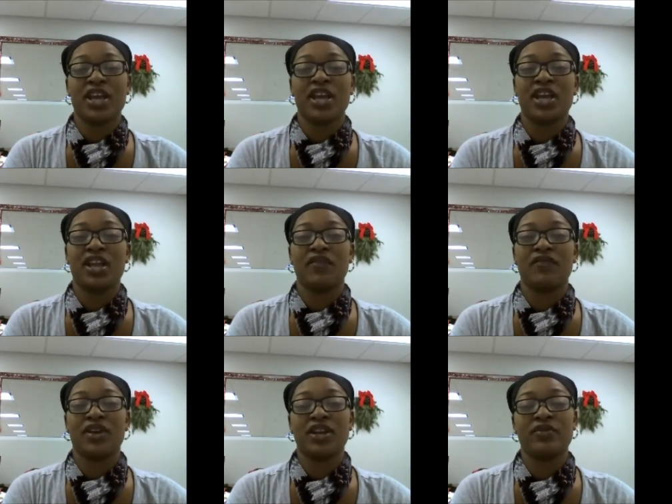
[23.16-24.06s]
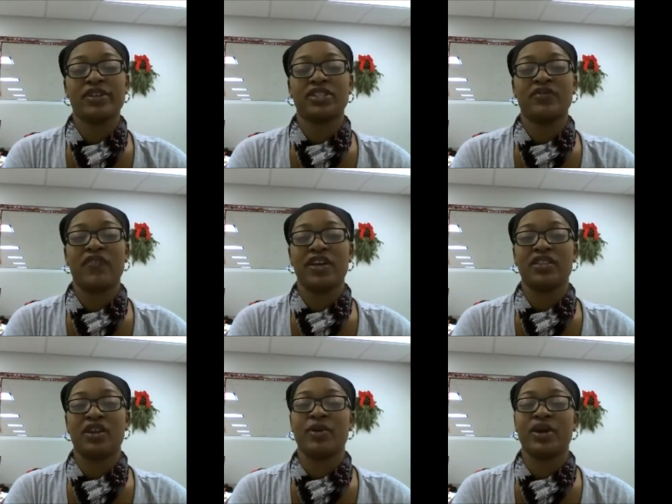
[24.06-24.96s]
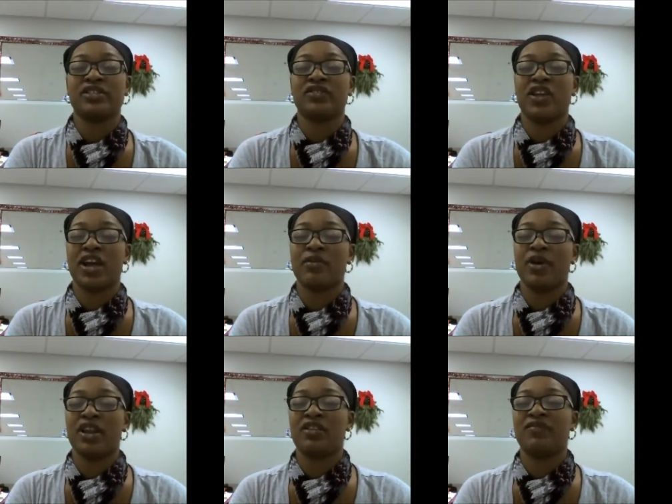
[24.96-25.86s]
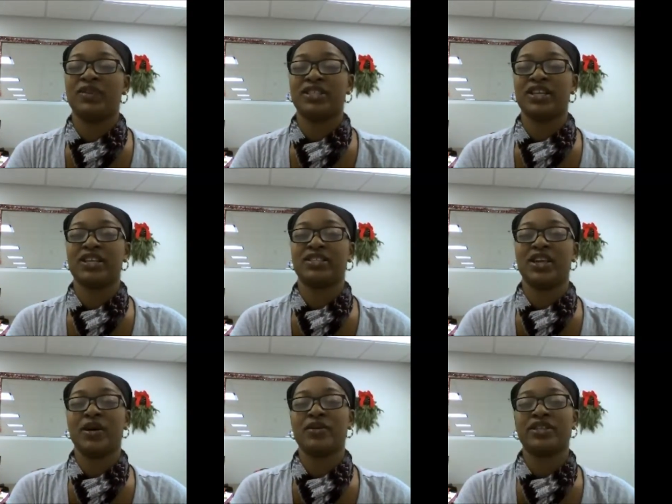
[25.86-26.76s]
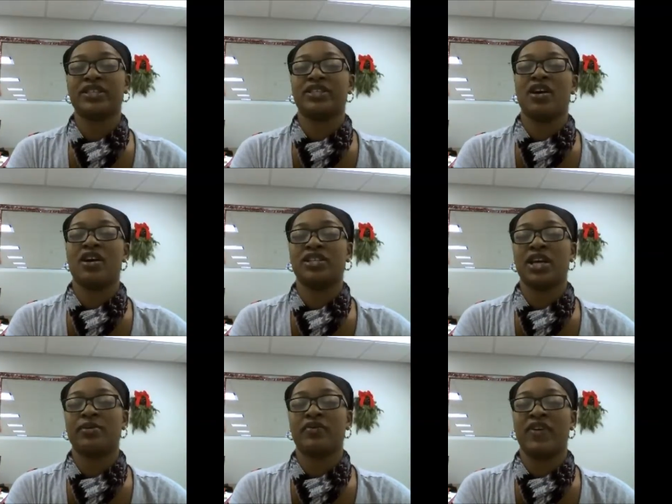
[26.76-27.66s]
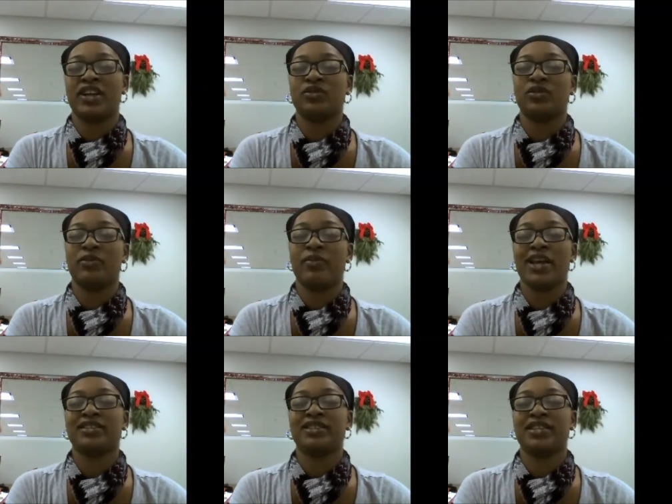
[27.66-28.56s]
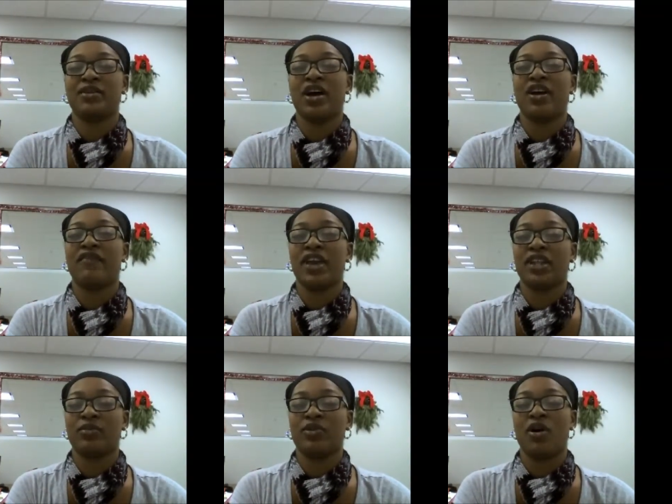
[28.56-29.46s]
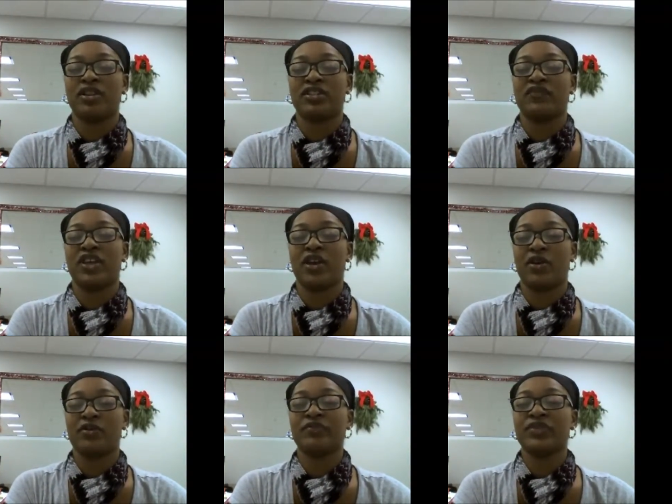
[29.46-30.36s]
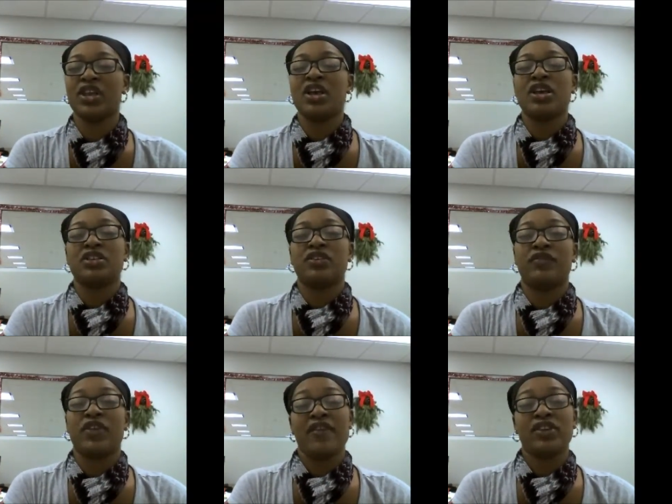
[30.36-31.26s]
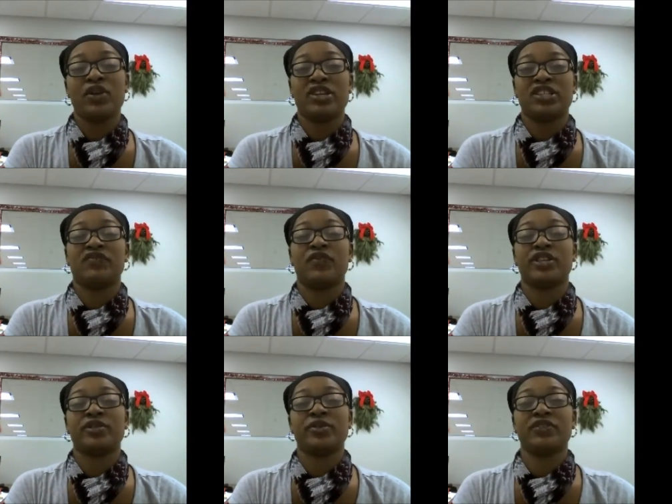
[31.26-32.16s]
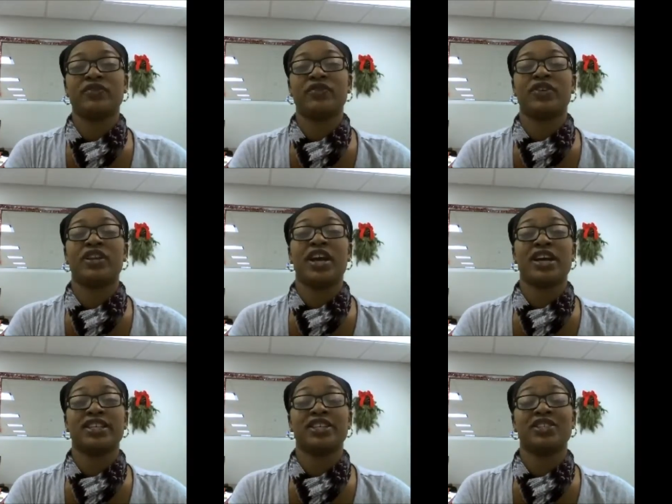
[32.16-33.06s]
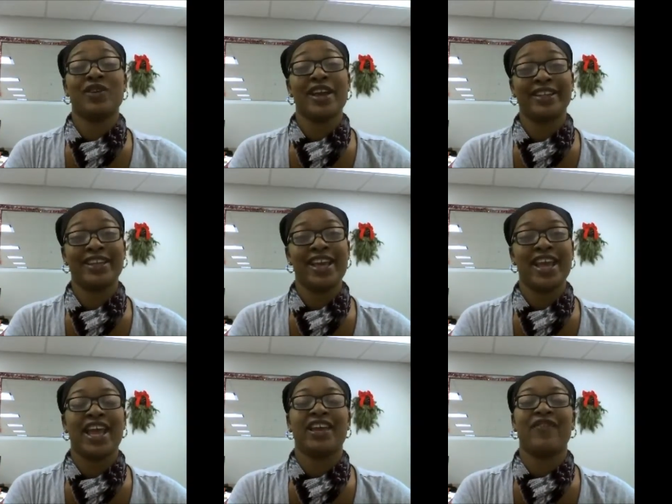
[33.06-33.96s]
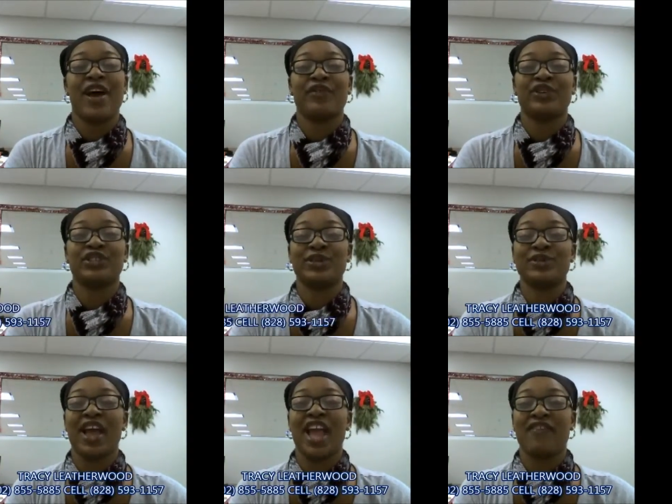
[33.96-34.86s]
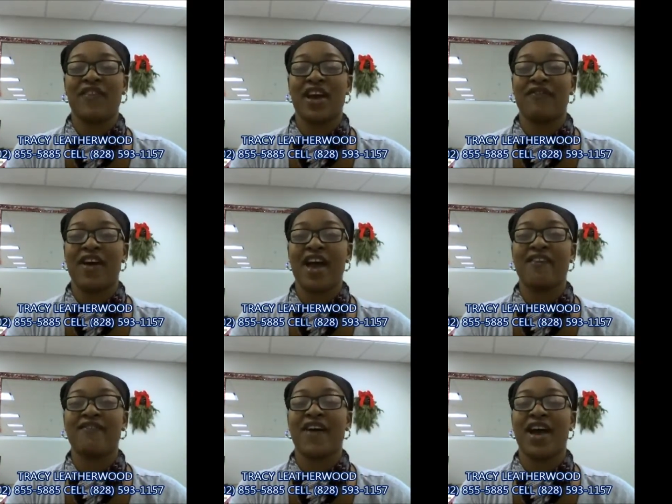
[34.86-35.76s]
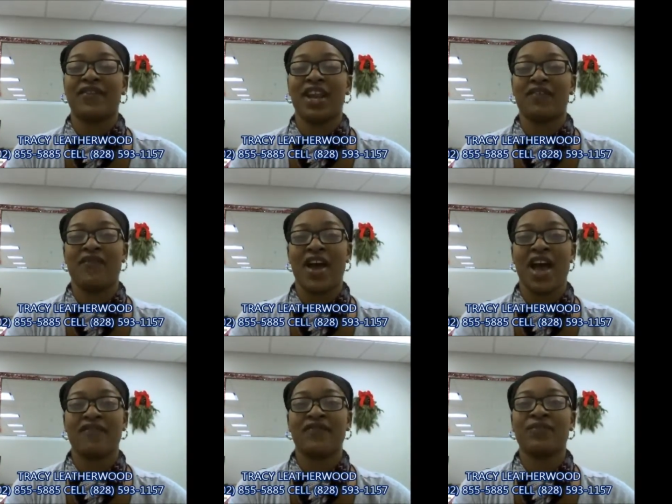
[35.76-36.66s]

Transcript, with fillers: and for any reason you find that our prices are not competitive, please let us know, because it is our job to provide you with the best deal available on this vehicle. If you have any questions for us, please feel free to contact us directly at 502-855-5885